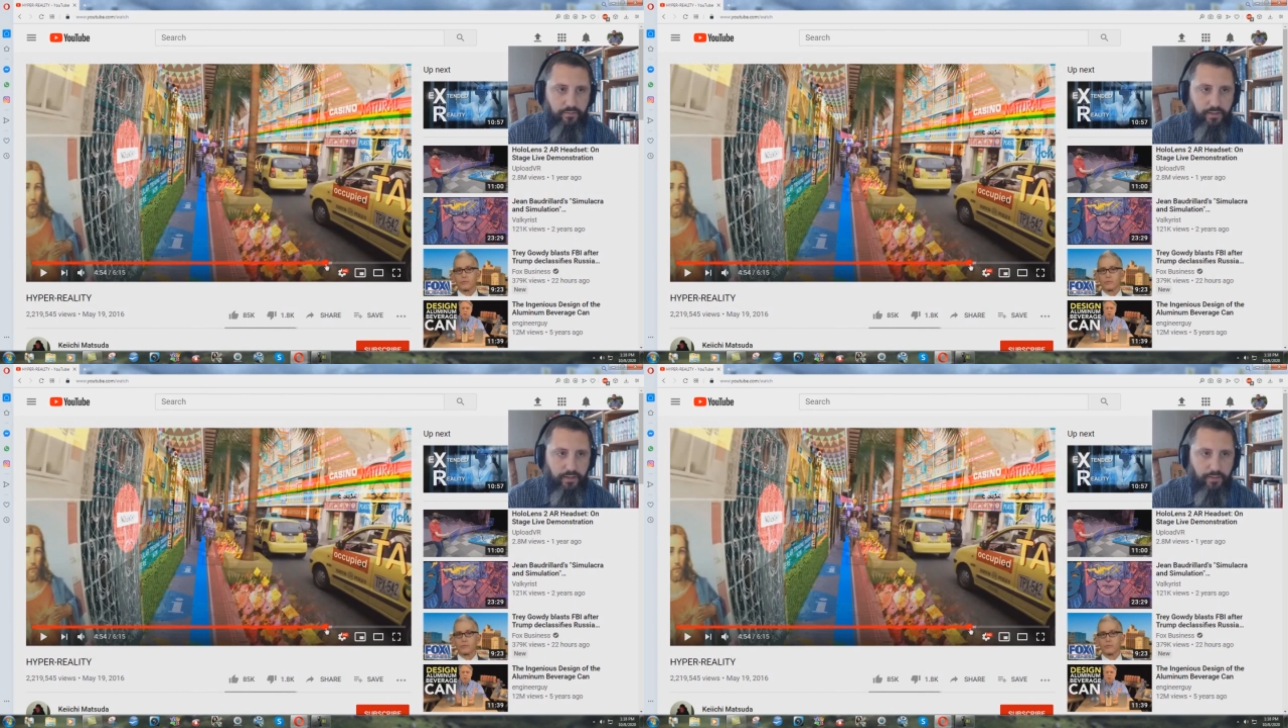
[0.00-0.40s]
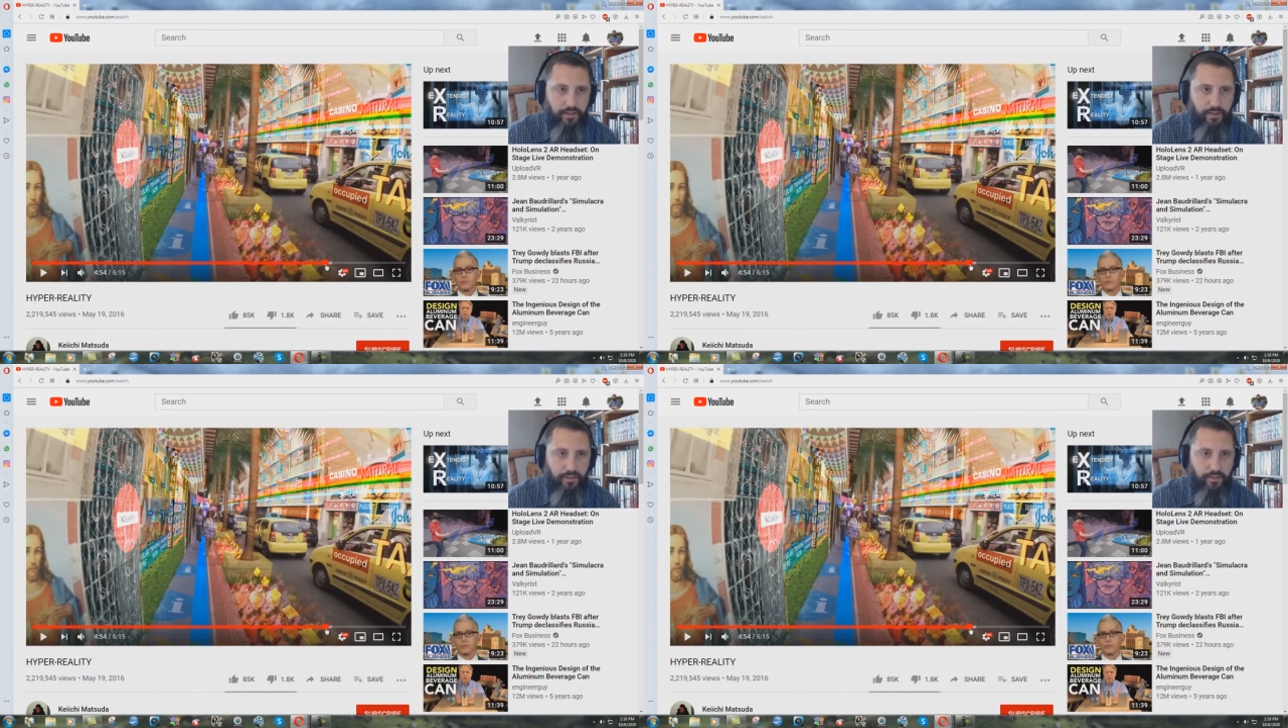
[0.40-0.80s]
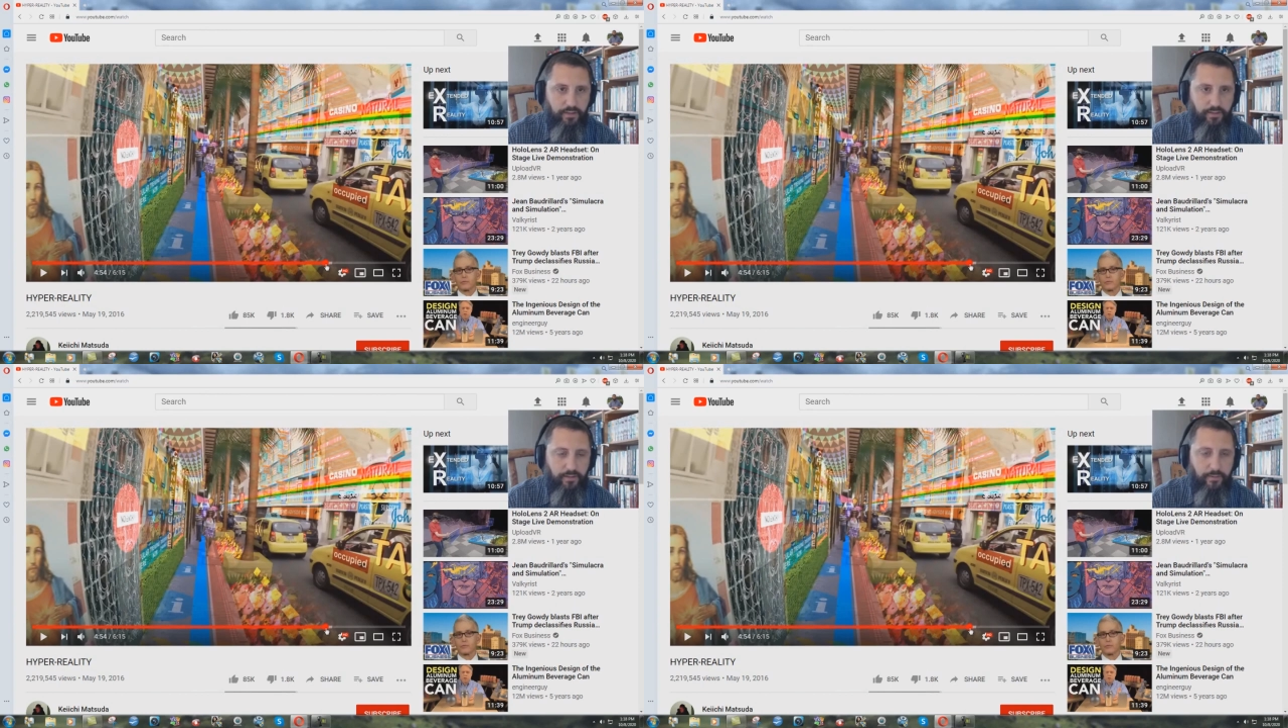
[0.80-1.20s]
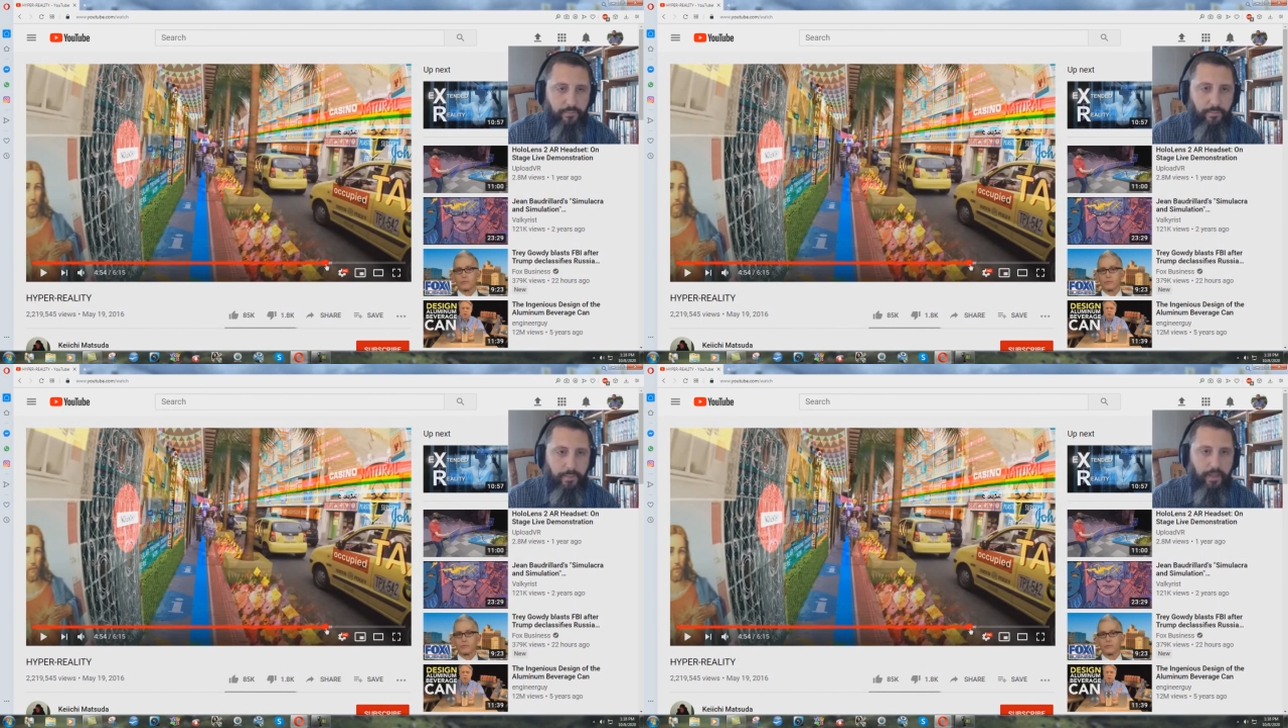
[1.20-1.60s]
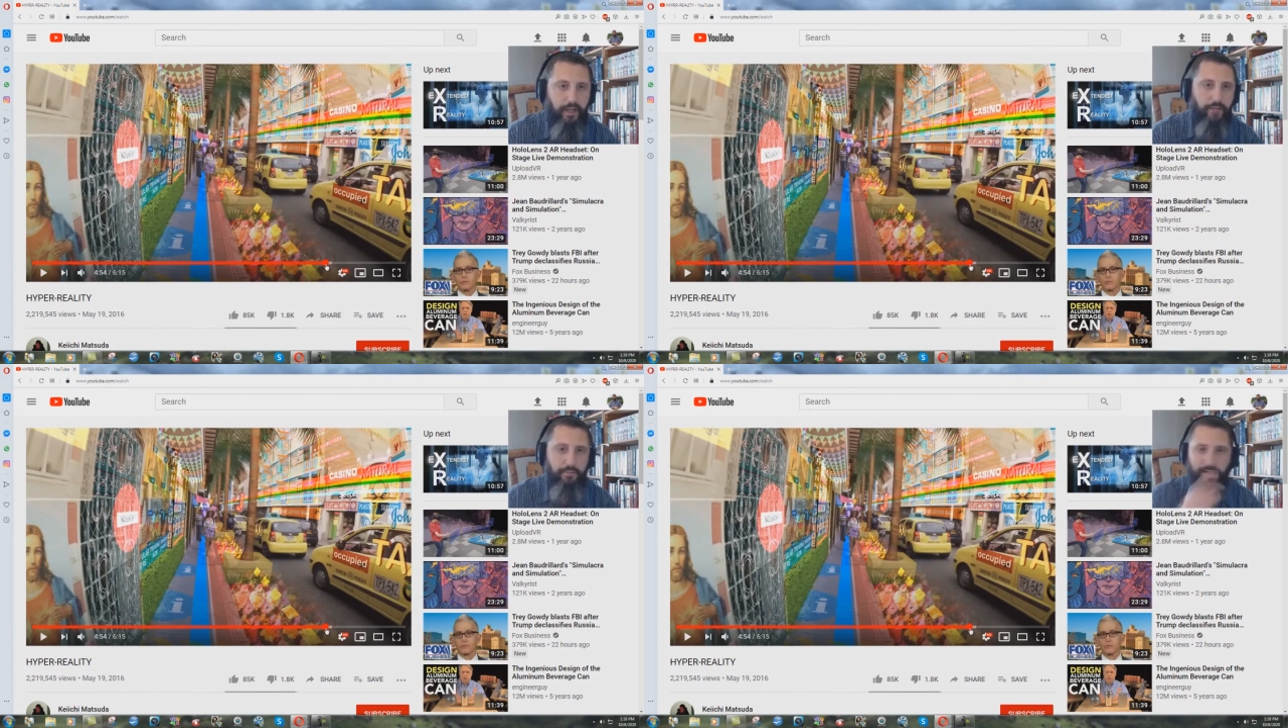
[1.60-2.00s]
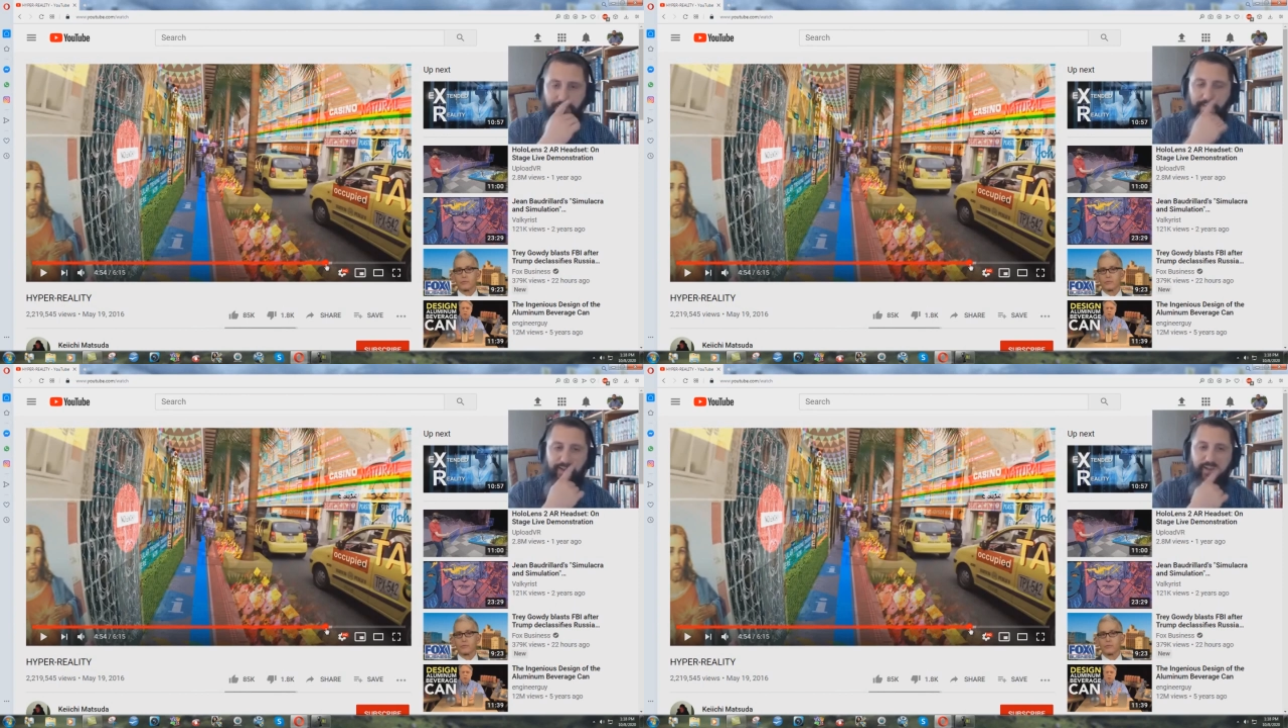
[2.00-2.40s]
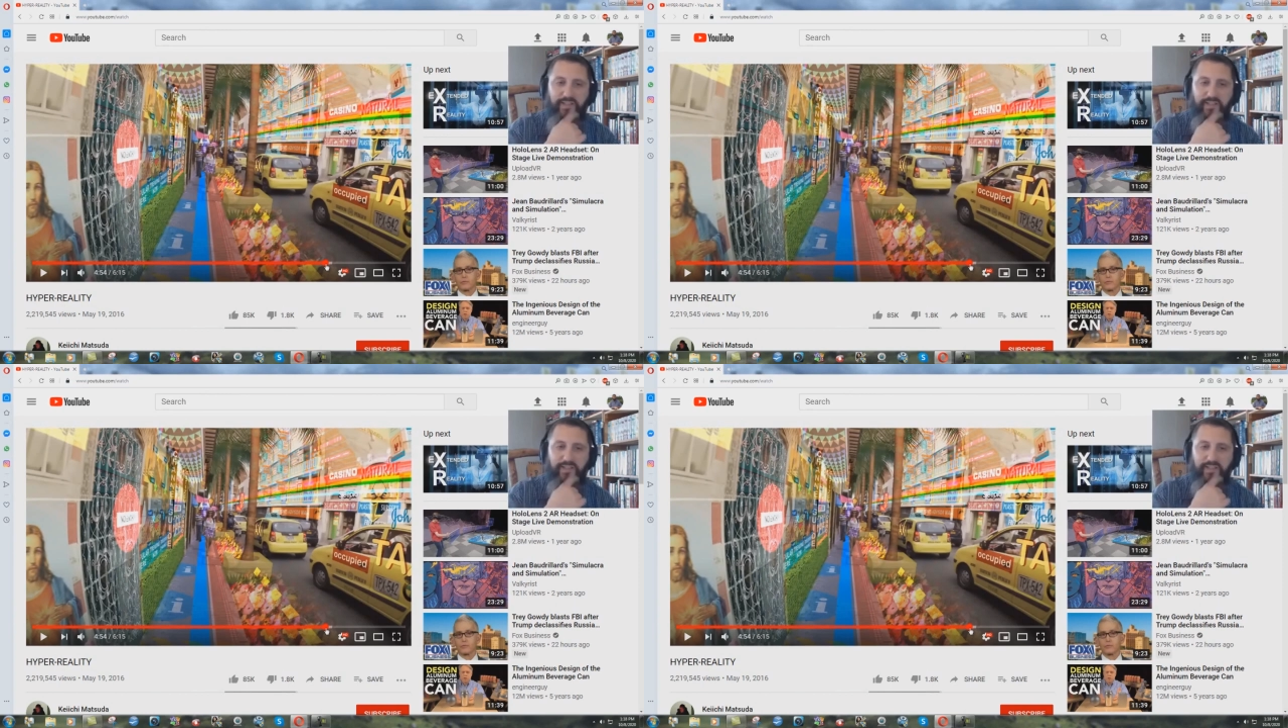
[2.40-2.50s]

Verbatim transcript: right about here. And basically,